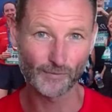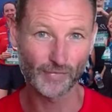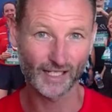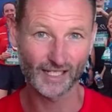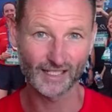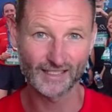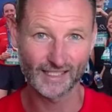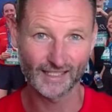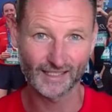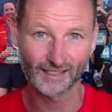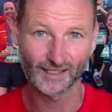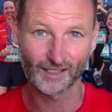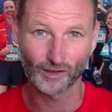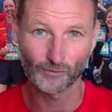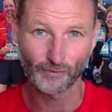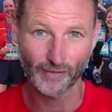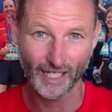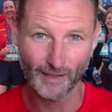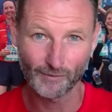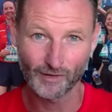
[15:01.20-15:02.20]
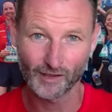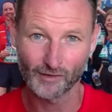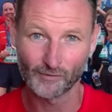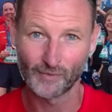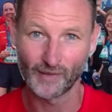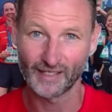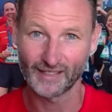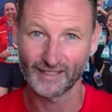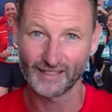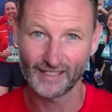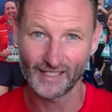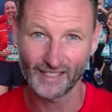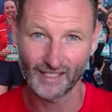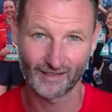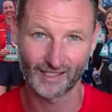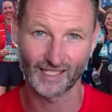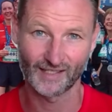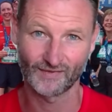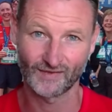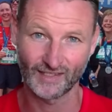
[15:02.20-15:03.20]
big a deal on paper, but
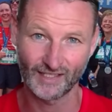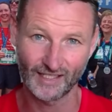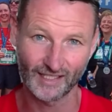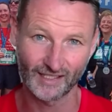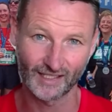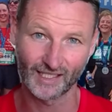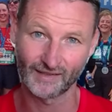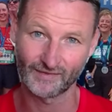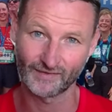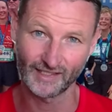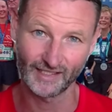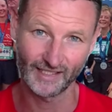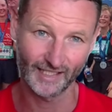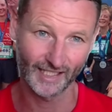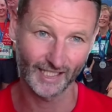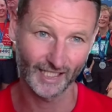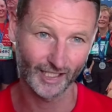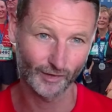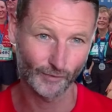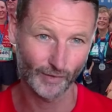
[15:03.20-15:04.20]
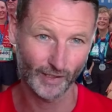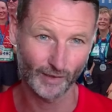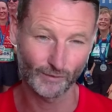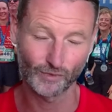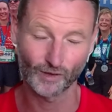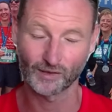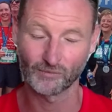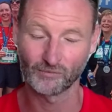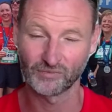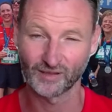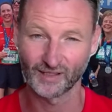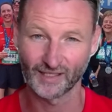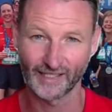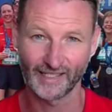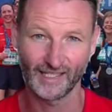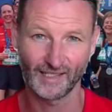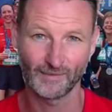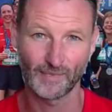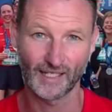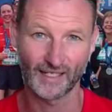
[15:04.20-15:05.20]
year after year after year, people
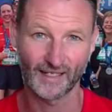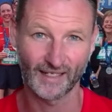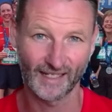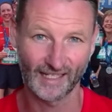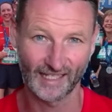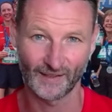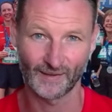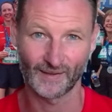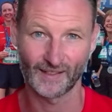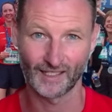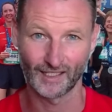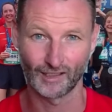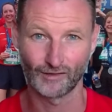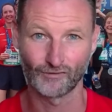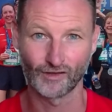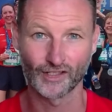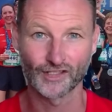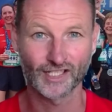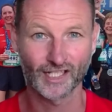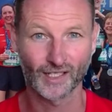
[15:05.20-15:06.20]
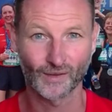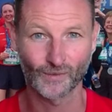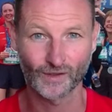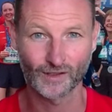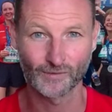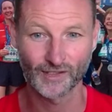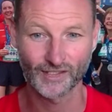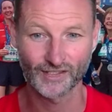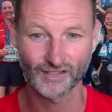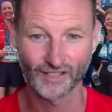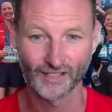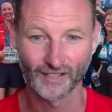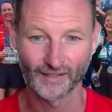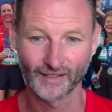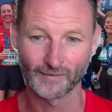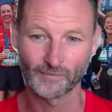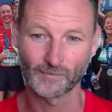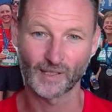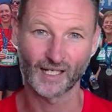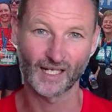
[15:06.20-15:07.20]
complain about how hard Run Cheltenham is.
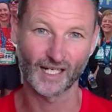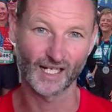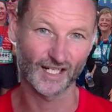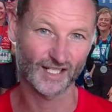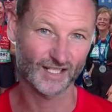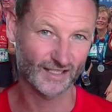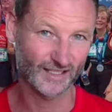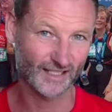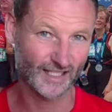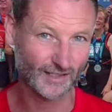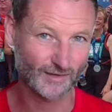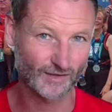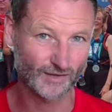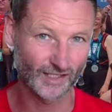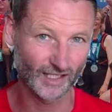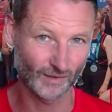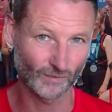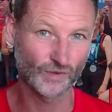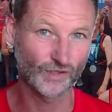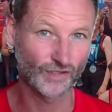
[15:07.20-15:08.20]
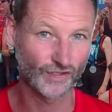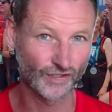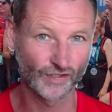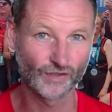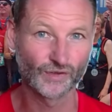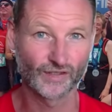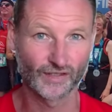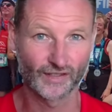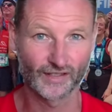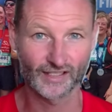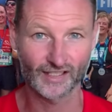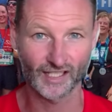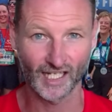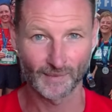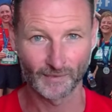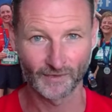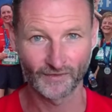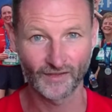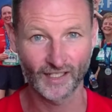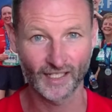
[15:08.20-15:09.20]
Partially, it was due to the
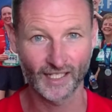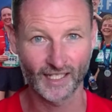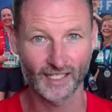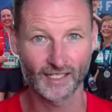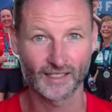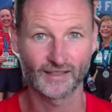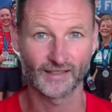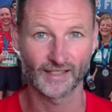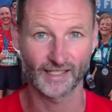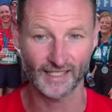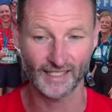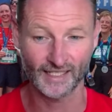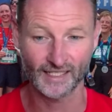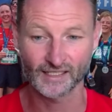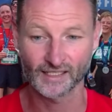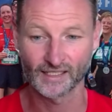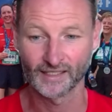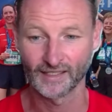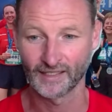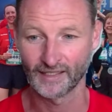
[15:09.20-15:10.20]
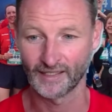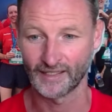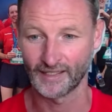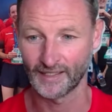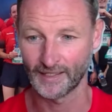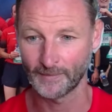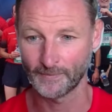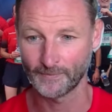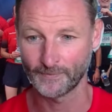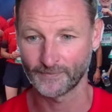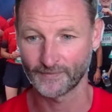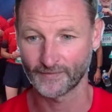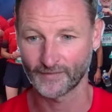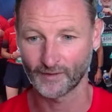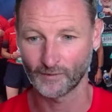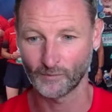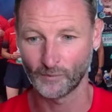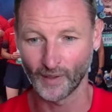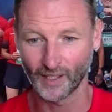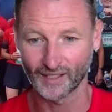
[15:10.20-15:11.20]
time of year, the heat,
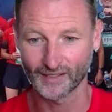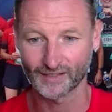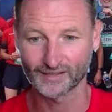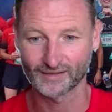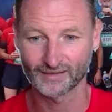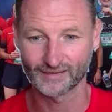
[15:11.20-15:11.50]
but